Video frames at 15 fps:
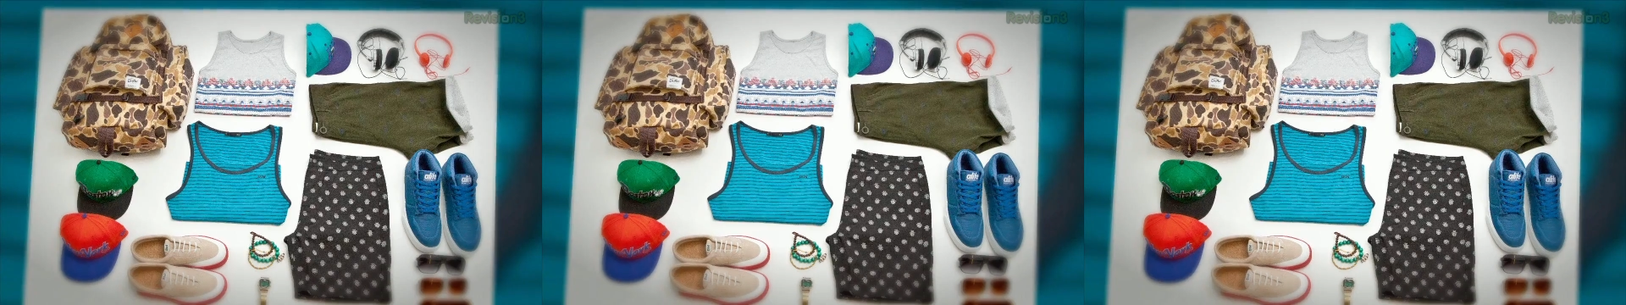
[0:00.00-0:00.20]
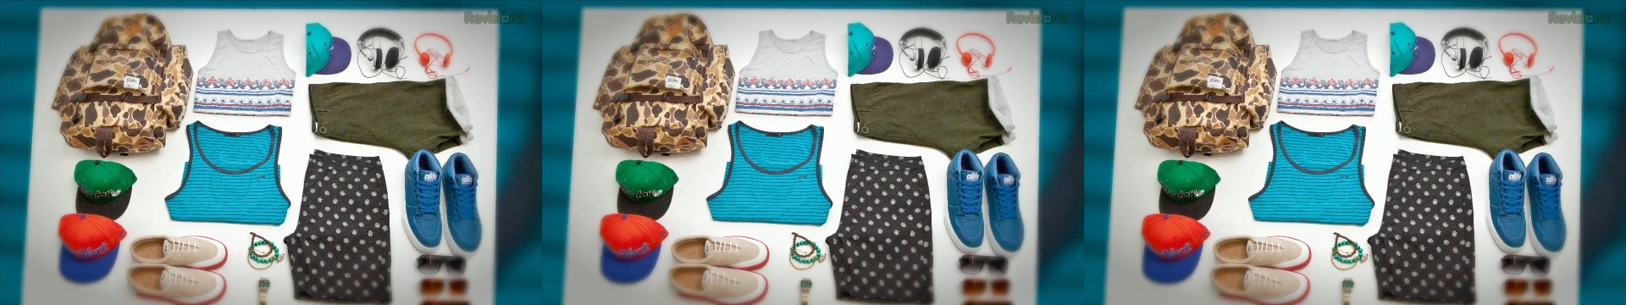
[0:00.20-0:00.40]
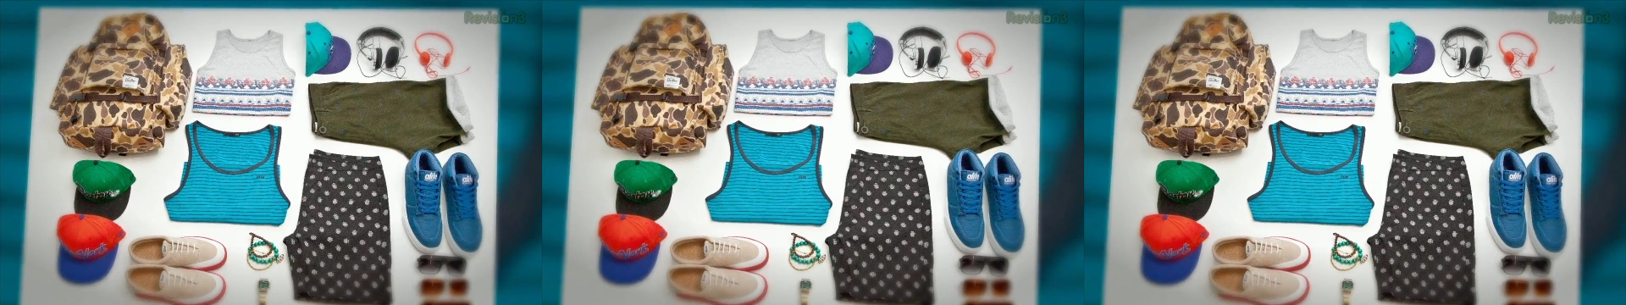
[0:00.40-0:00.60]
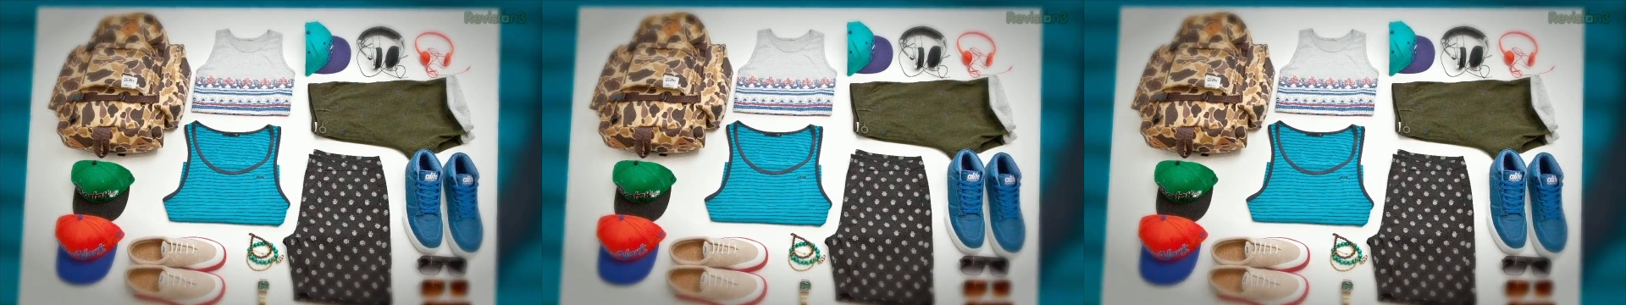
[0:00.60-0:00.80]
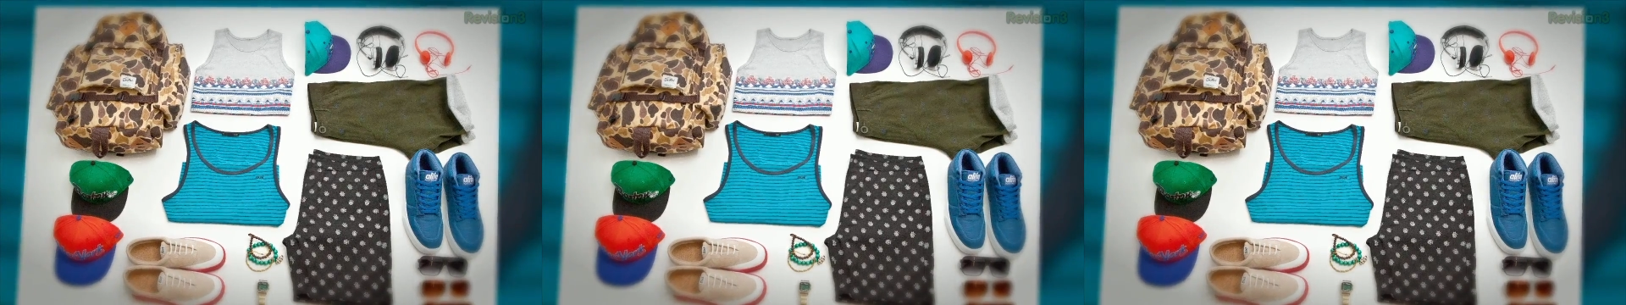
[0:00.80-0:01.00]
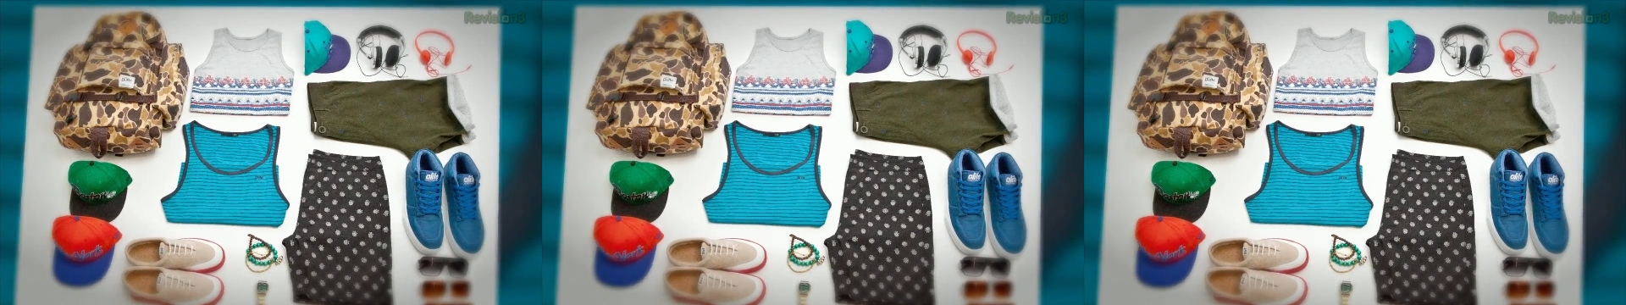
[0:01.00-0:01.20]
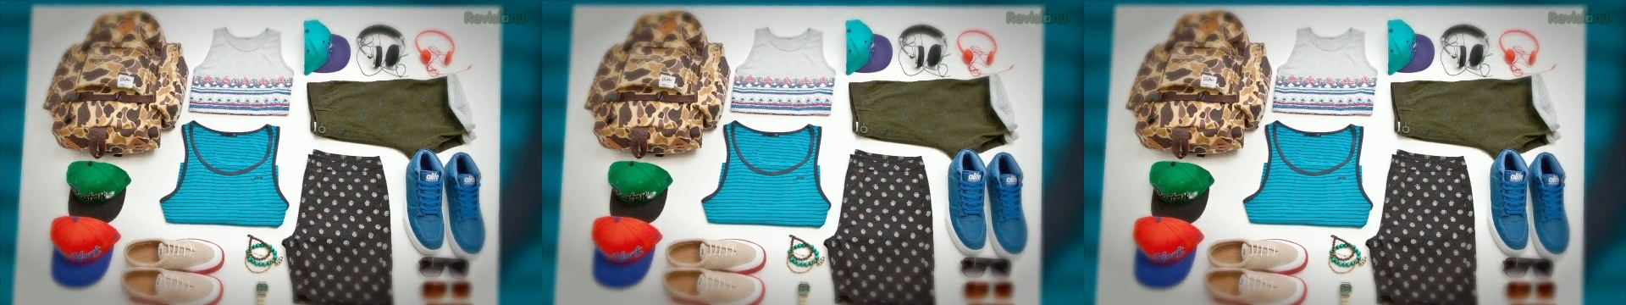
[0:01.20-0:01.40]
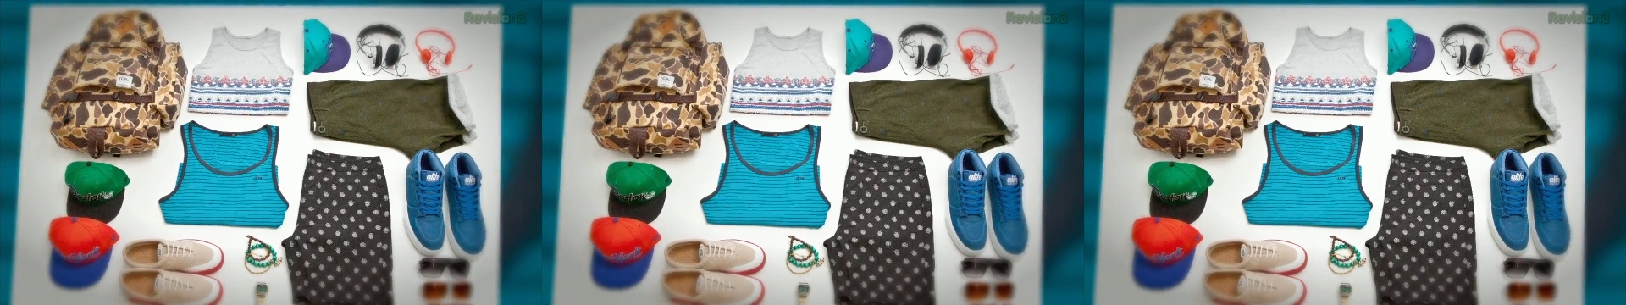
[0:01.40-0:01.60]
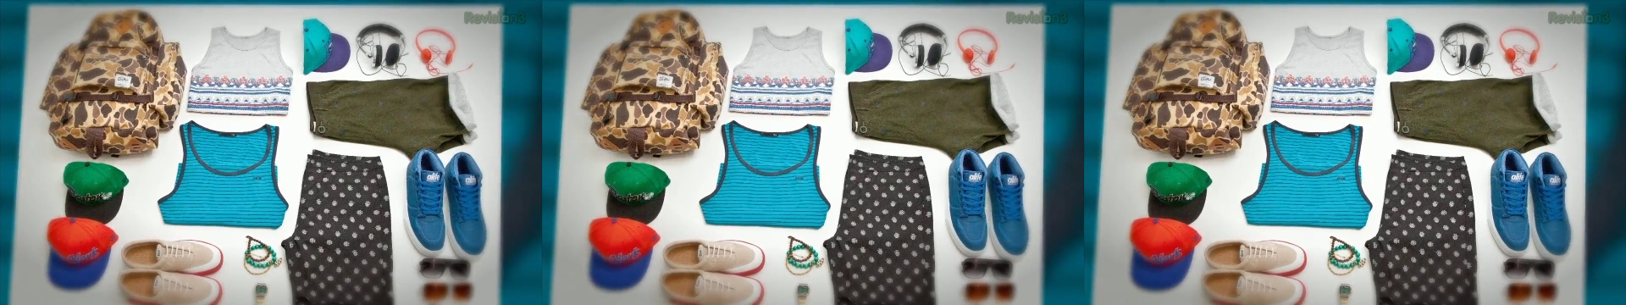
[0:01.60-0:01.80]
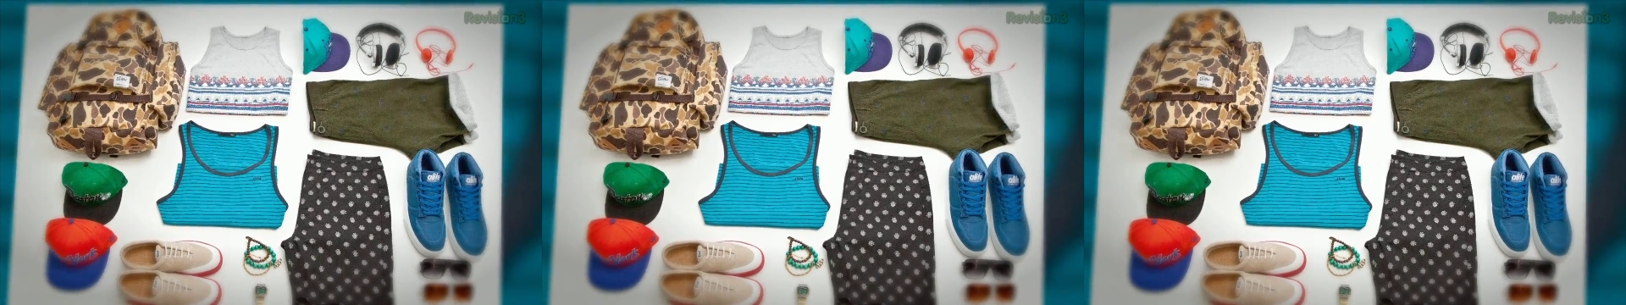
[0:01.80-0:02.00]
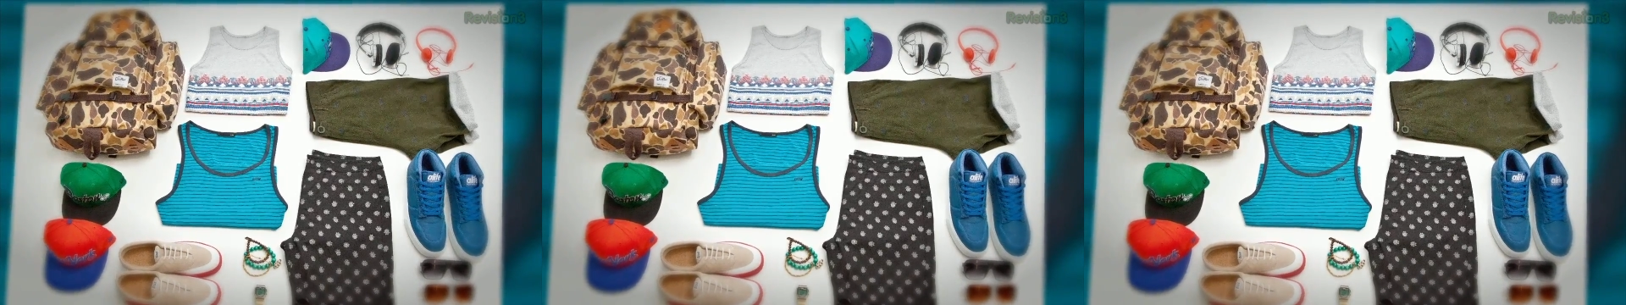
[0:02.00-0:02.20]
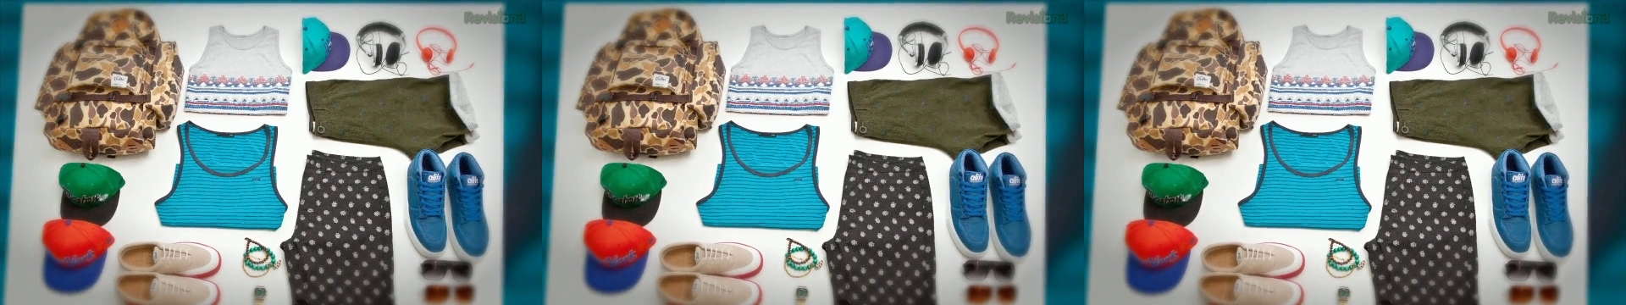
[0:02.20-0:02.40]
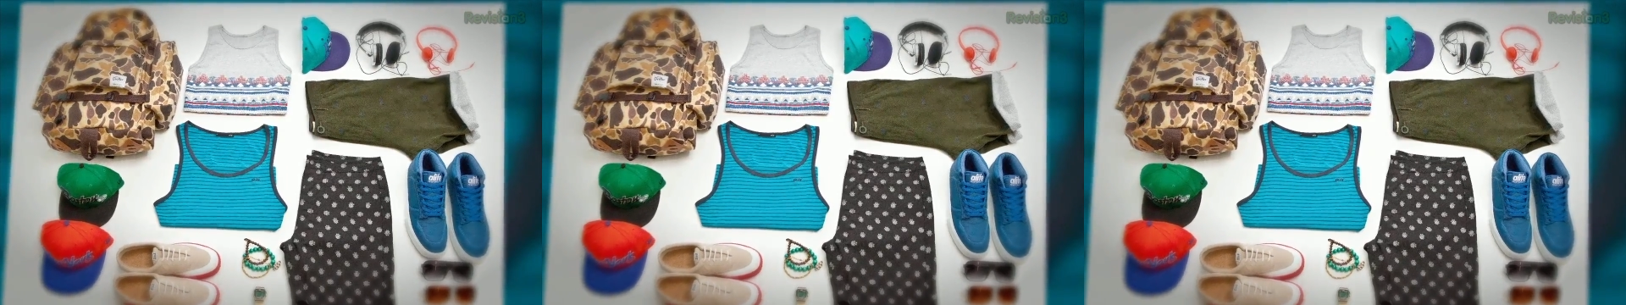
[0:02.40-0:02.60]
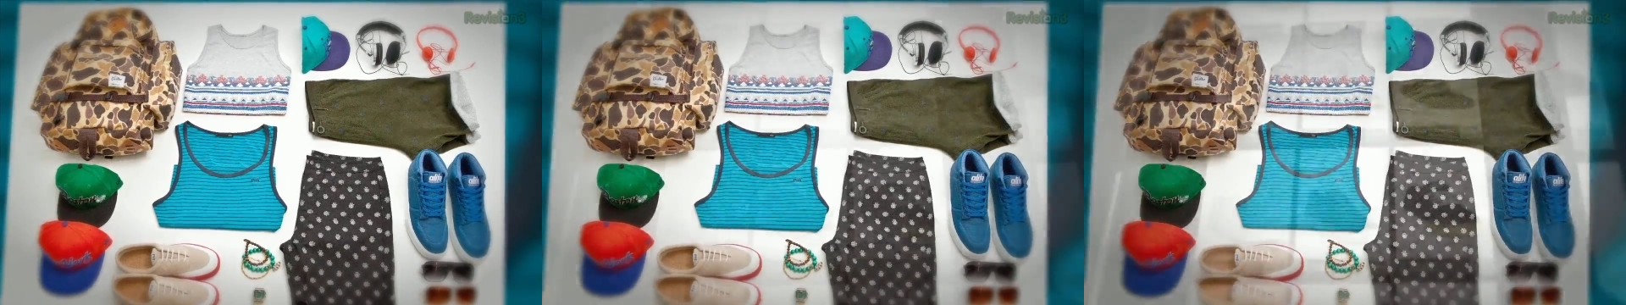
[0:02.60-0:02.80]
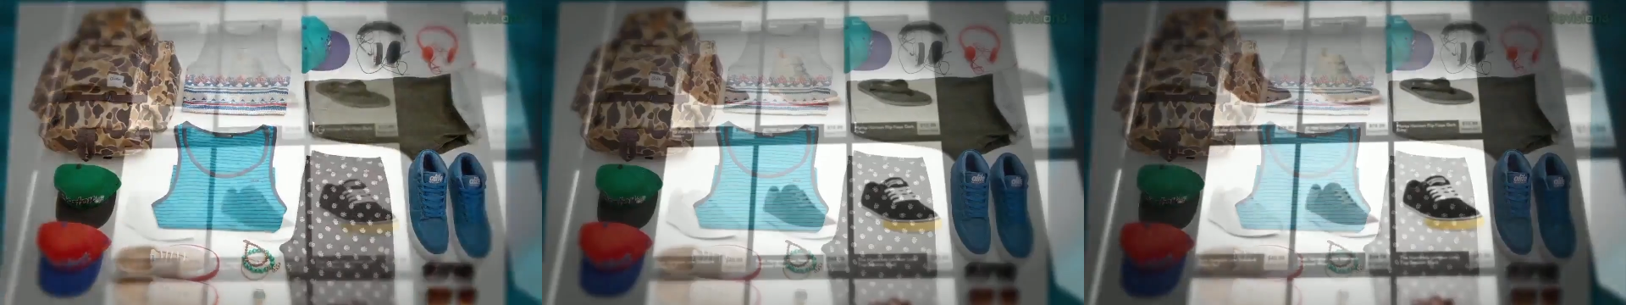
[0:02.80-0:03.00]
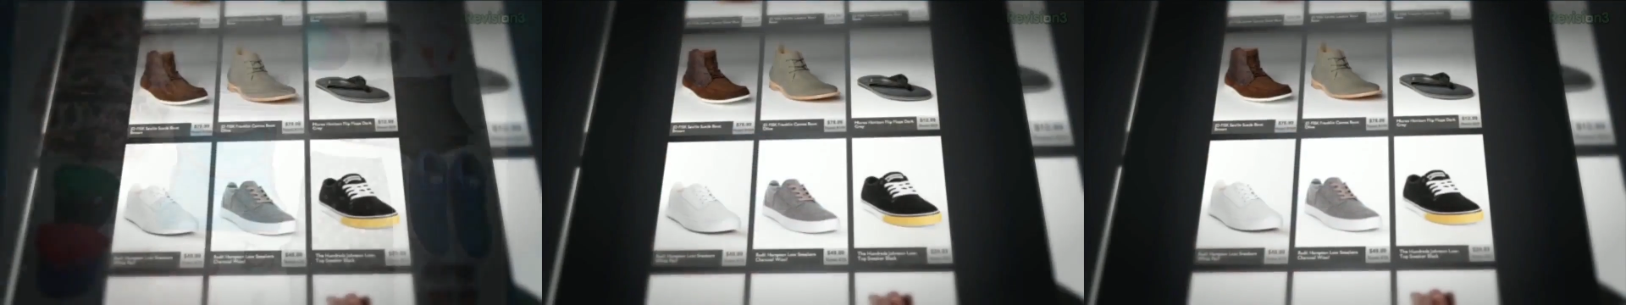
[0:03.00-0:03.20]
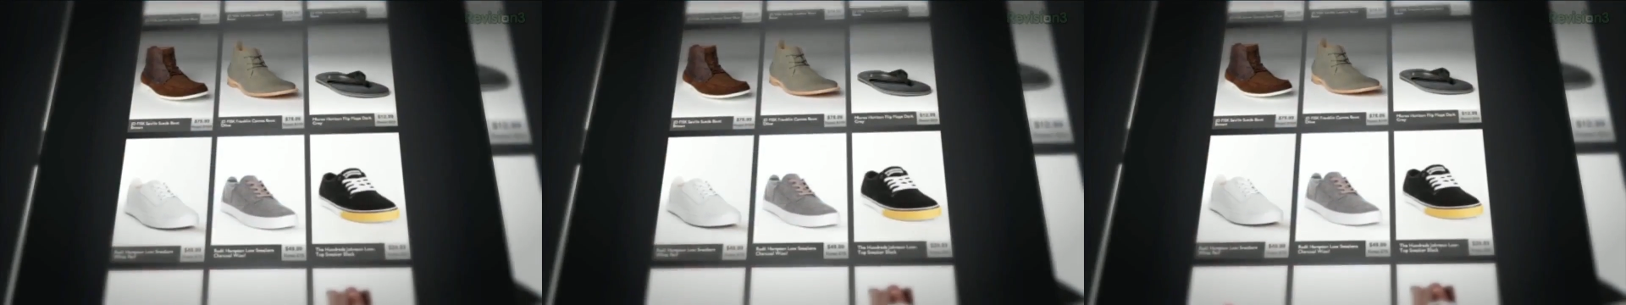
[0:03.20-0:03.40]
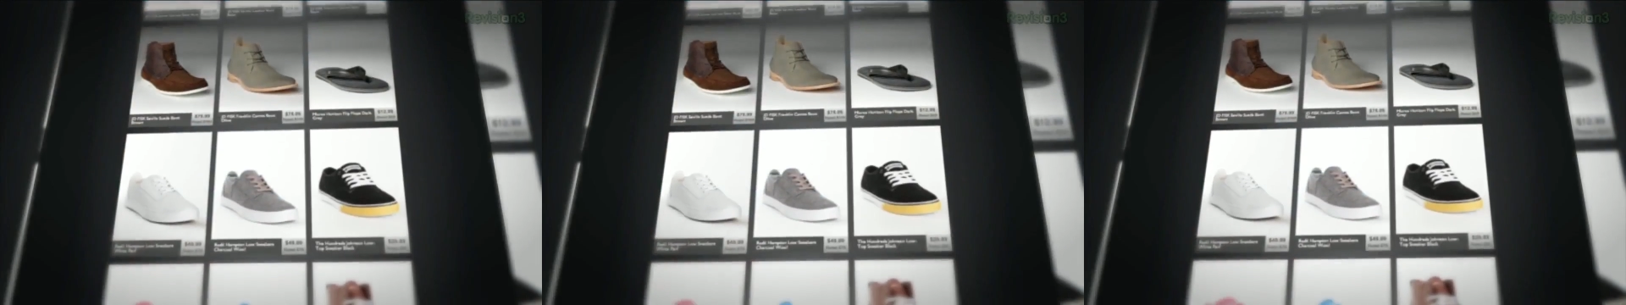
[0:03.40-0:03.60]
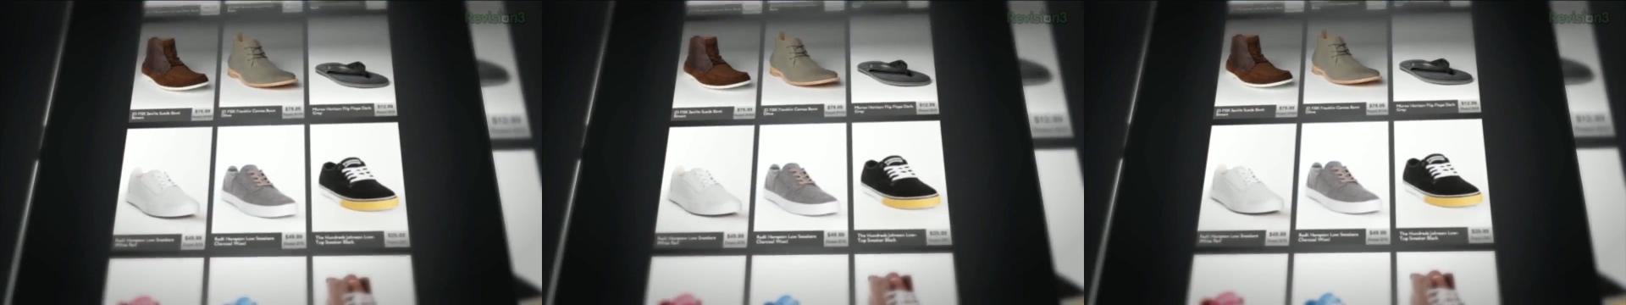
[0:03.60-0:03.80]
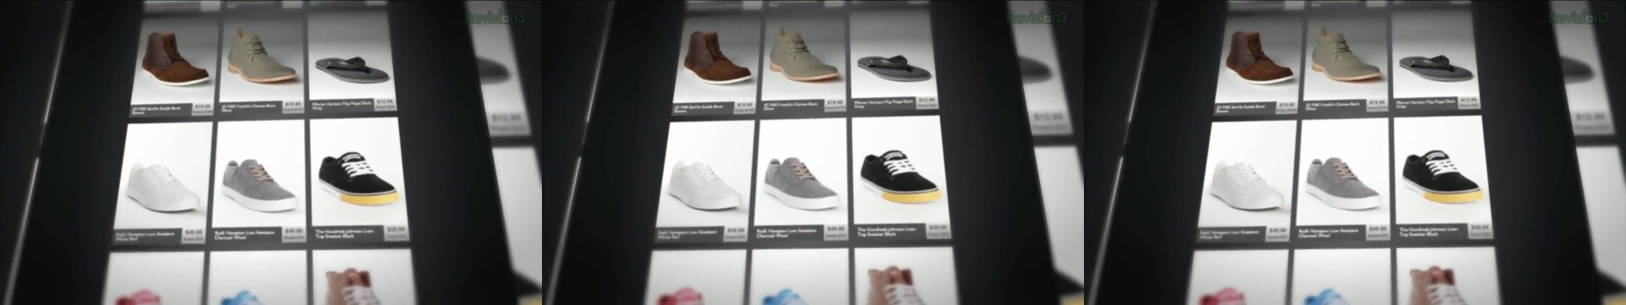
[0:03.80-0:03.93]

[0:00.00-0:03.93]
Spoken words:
Nobody's mouth can be seen.